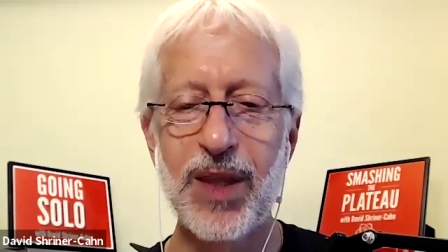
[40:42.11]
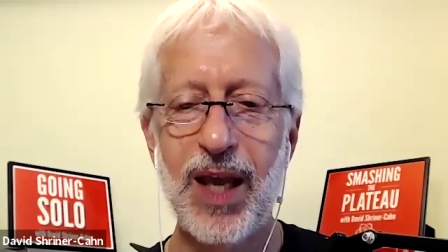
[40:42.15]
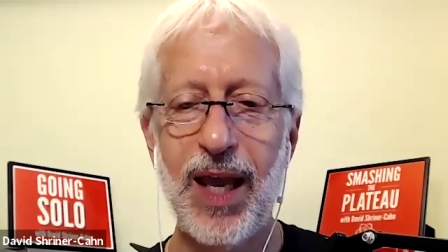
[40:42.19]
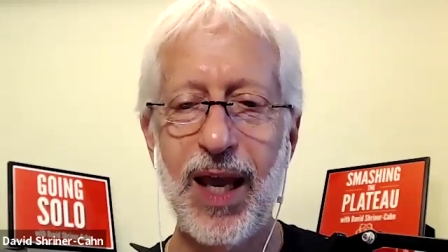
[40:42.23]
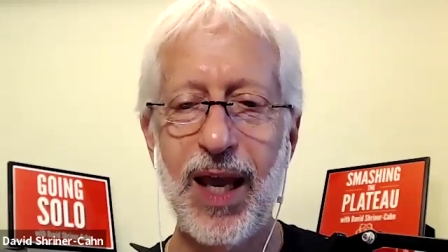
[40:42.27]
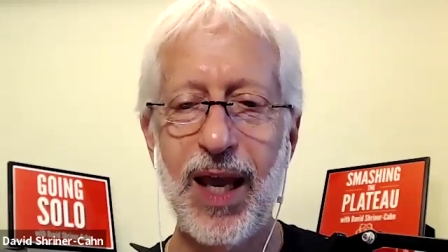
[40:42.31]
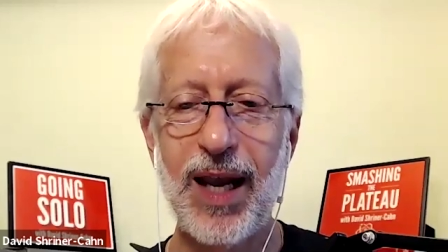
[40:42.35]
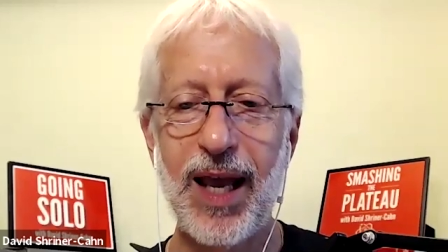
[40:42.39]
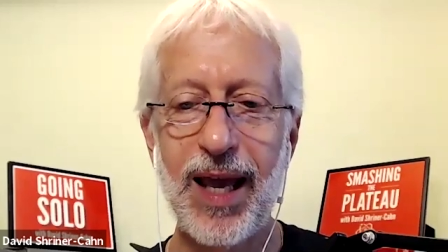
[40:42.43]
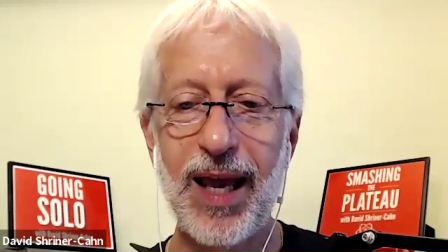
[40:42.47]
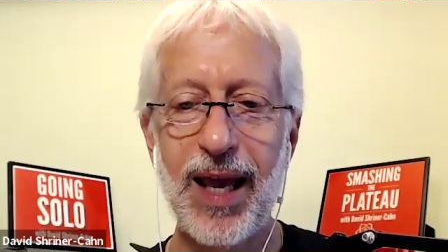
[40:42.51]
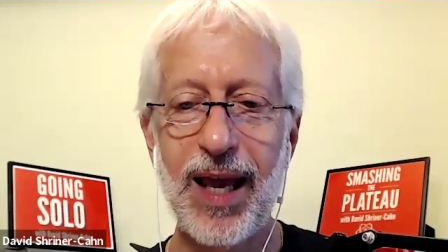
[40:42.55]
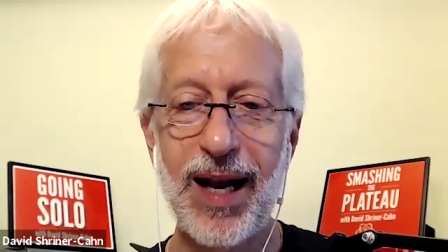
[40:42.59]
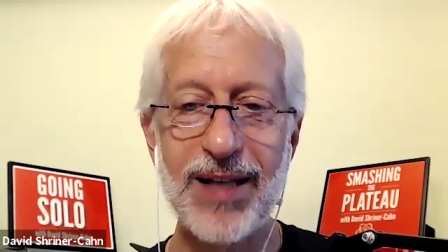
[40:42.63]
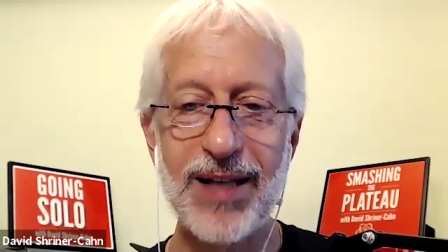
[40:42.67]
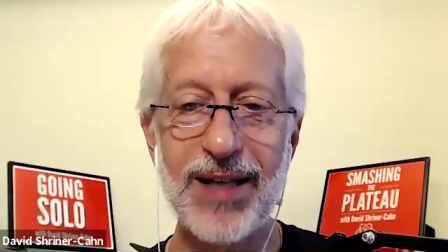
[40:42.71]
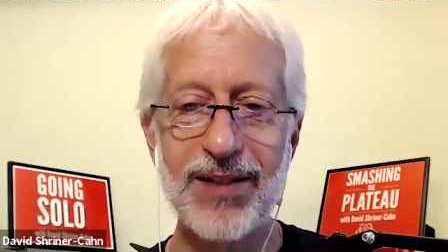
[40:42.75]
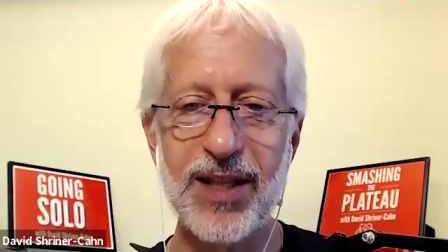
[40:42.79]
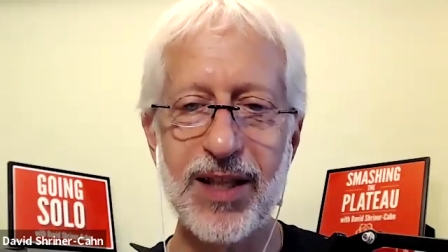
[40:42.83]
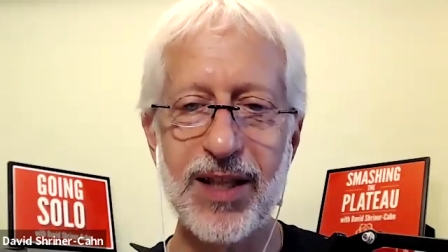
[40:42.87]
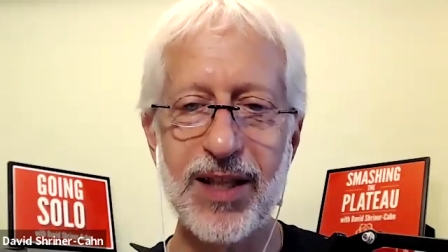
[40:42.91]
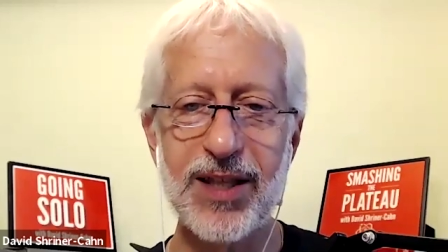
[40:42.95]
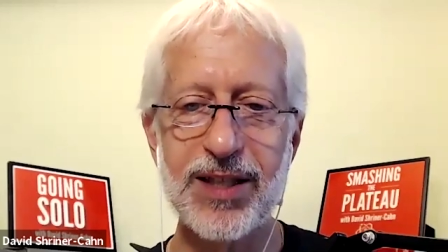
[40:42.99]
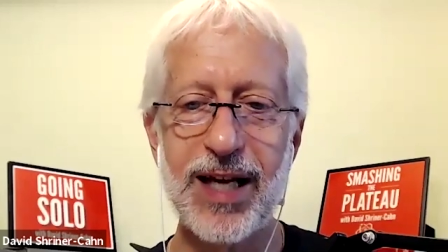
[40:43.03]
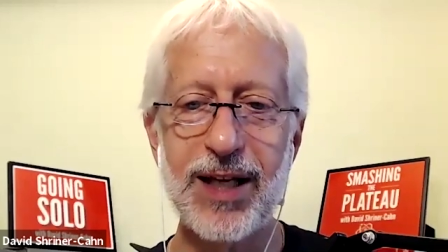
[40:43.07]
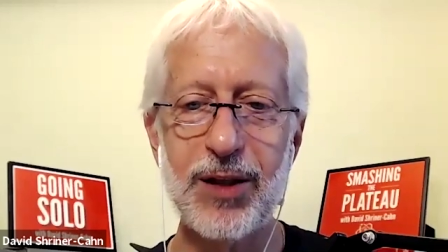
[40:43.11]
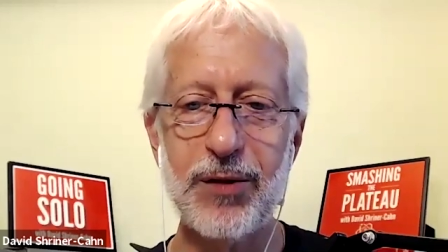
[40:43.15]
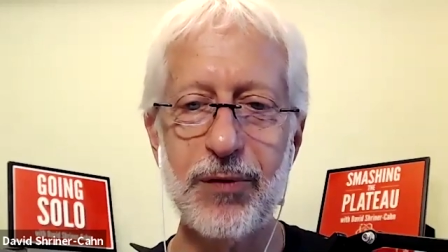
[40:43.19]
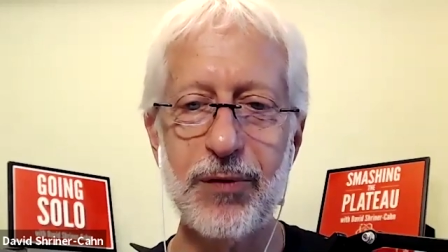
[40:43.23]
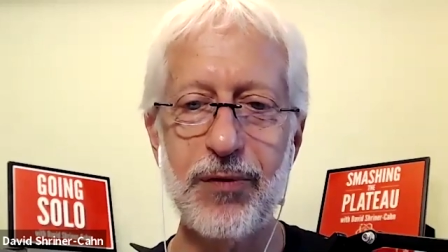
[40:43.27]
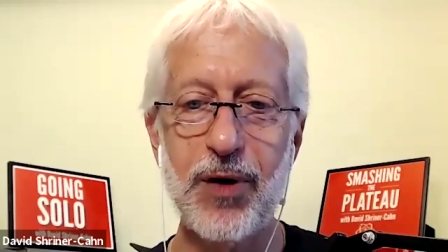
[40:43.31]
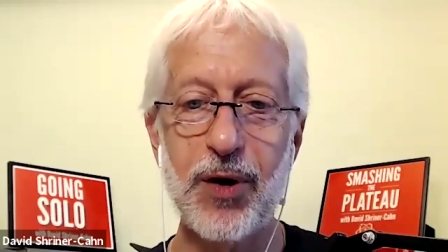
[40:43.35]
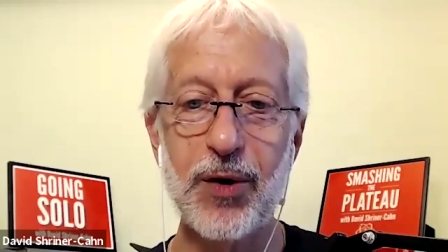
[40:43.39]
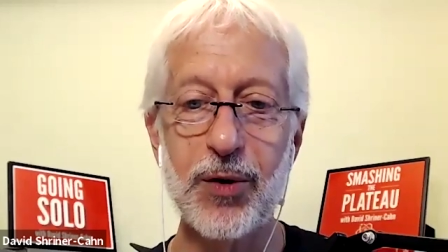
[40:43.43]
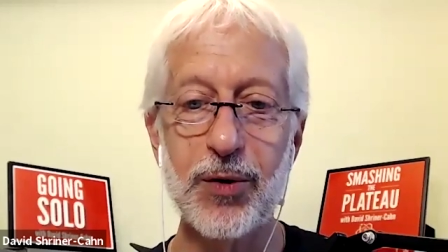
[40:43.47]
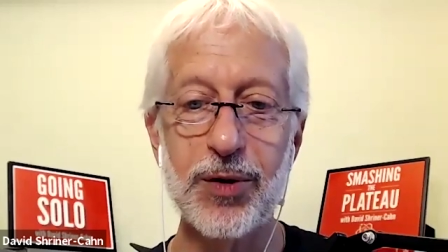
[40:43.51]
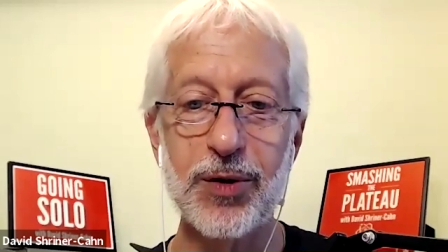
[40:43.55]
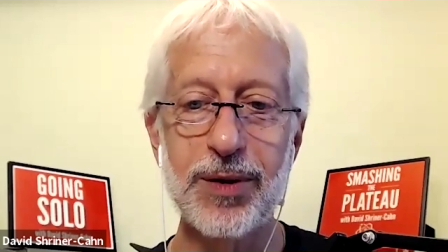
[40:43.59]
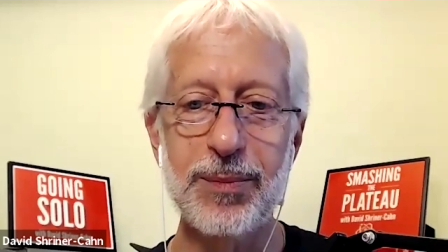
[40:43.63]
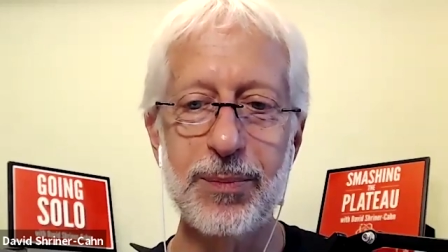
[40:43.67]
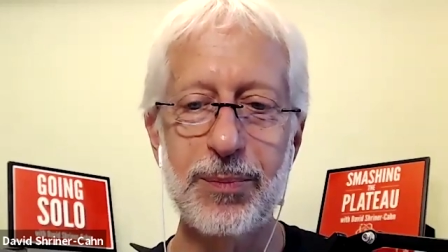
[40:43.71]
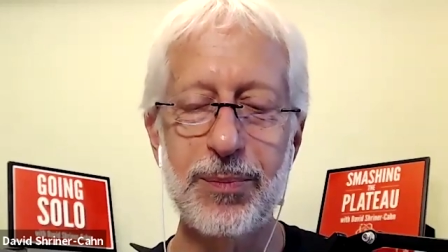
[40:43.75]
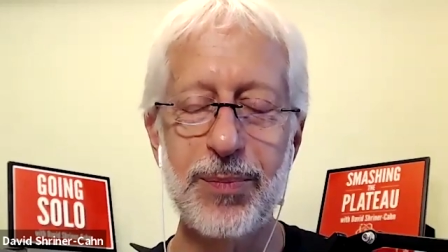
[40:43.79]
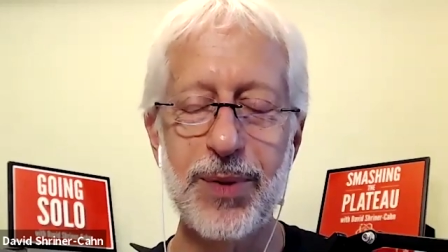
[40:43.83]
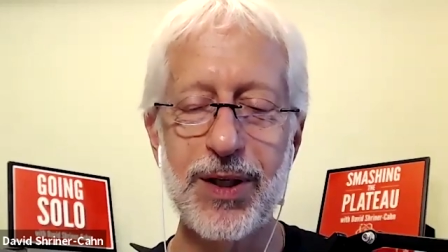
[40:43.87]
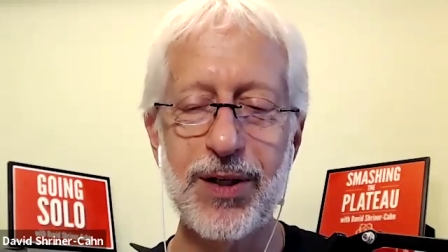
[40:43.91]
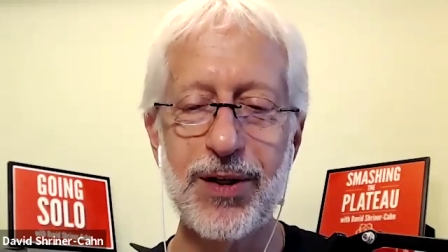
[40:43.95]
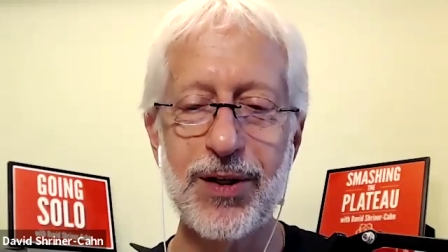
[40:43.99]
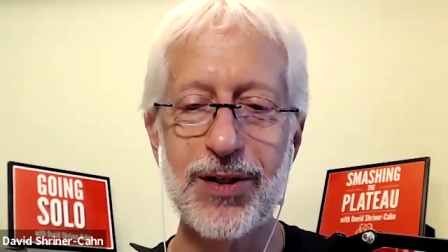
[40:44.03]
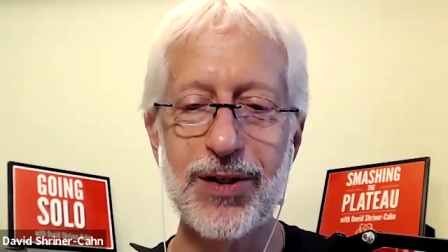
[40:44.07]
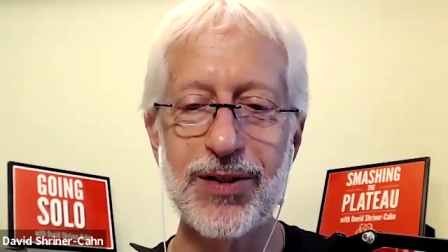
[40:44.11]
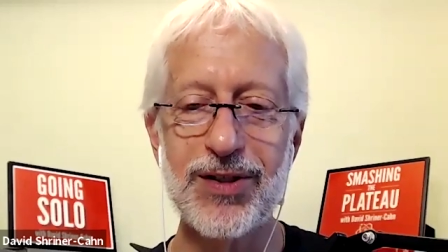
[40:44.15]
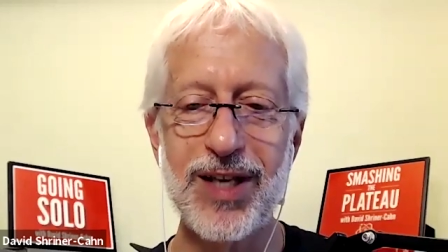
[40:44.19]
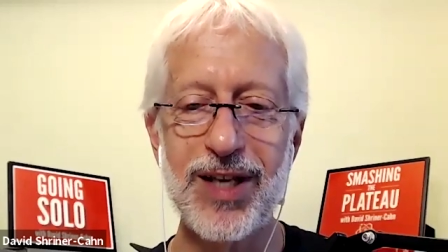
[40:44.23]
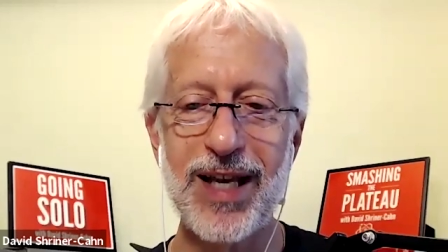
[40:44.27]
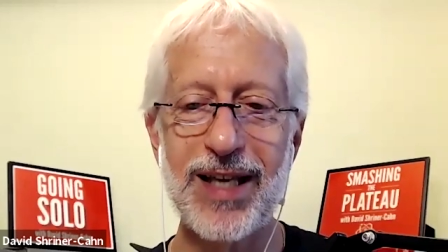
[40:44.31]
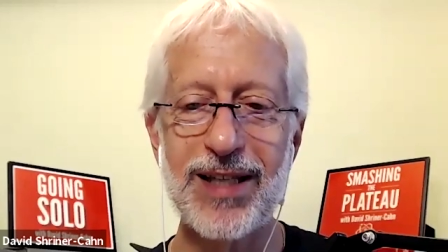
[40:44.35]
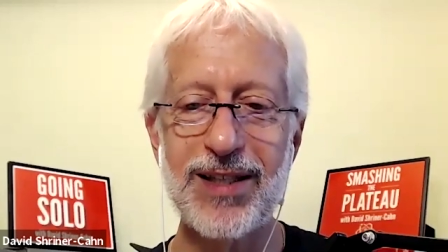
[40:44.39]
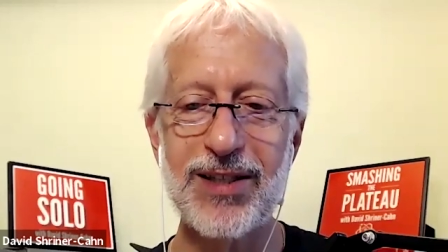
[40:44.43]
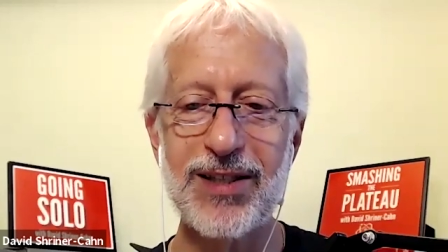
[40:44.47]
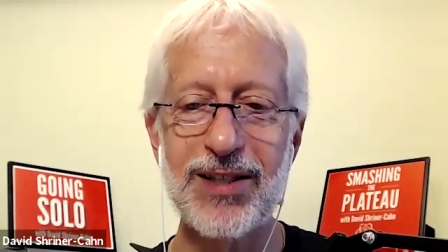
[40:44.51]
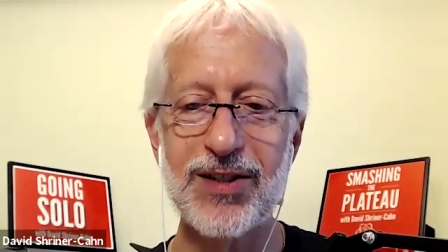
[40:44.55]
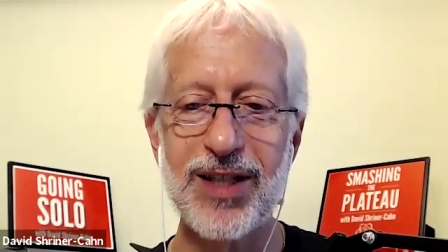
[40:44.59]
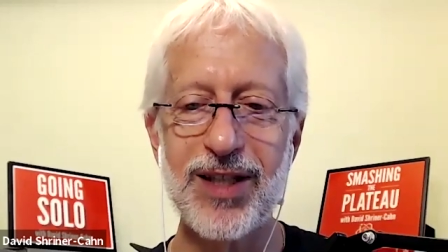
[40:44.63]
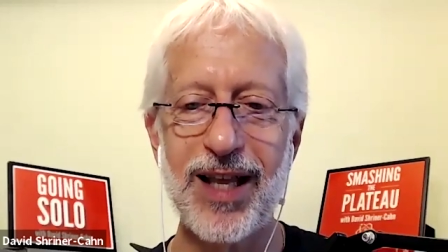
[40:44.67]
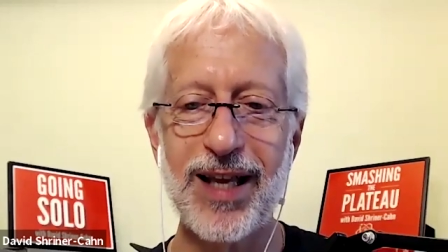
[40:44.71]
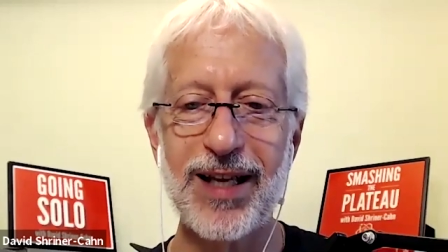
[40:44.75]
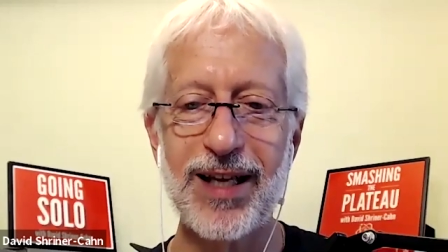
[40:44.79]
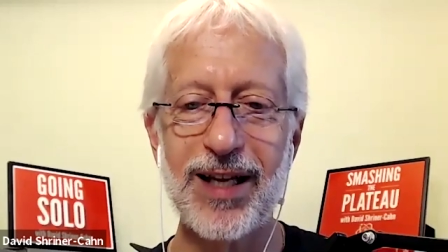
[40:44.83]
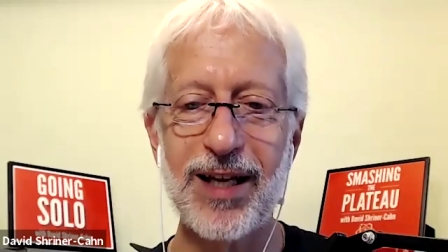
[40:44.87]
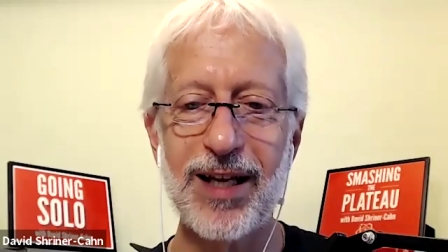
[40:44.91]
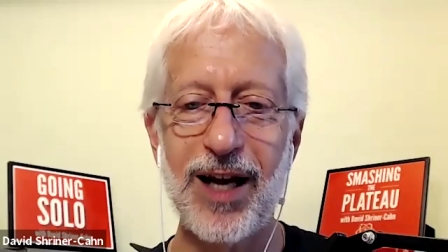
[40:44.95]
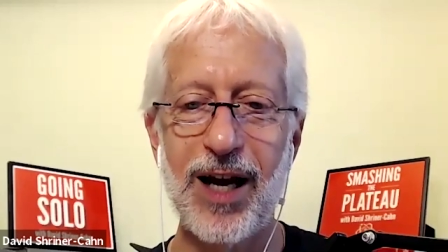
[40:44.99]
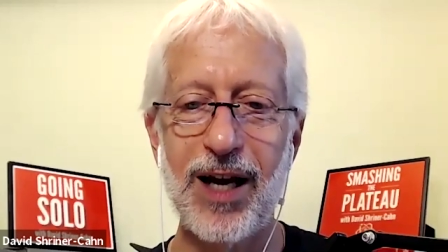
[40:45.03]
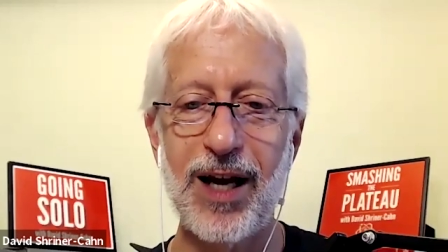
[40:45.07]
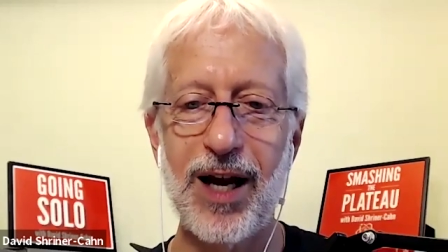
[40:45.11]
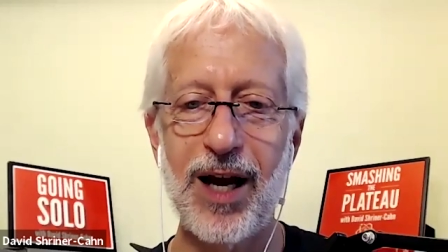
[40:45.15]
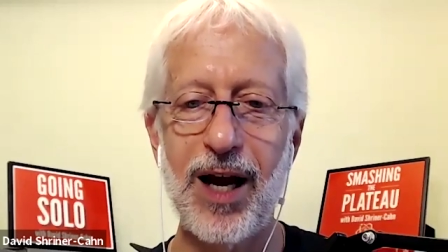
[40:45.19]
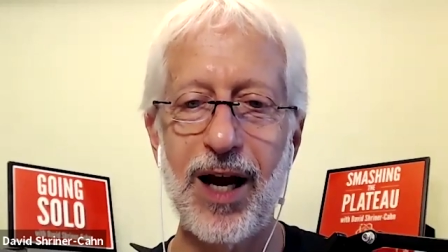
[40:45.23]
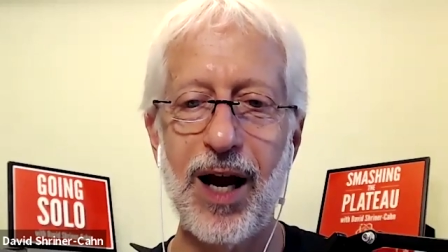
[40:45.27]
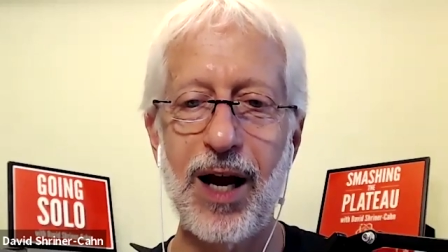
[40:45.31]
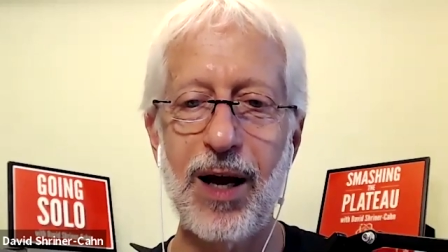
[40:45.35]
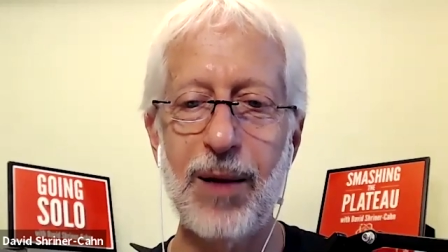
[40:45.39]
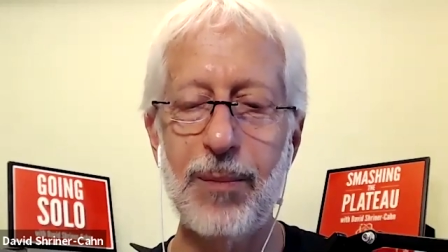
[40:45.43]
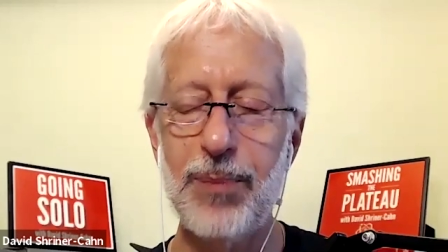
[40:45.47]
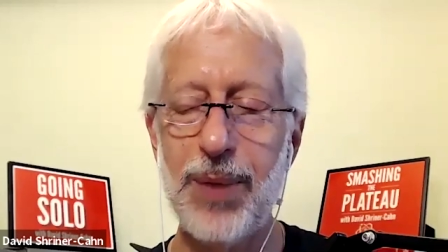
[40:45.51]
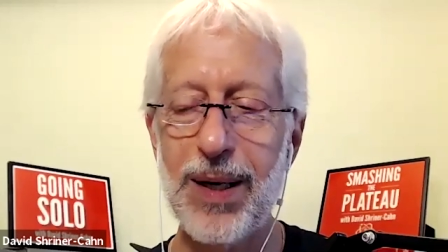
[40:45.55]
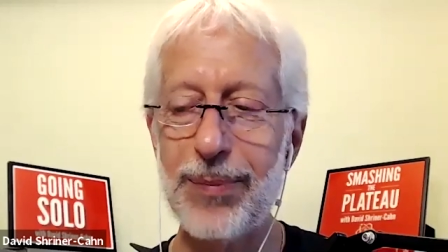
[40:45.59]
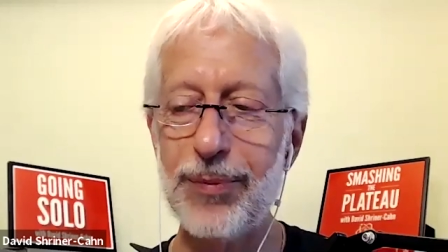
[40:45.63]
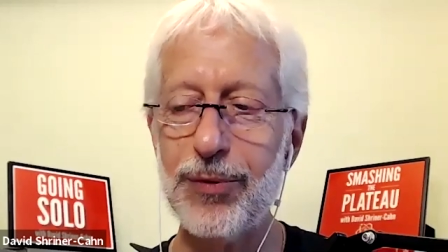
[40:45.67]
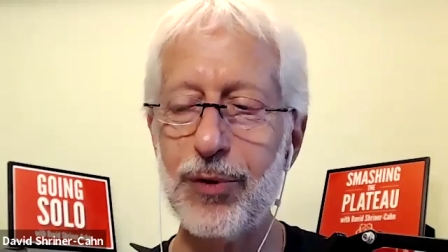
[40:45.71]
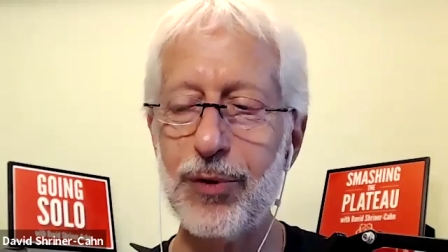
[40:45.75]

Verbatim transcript: and and I yeah. say the telephone because it's like people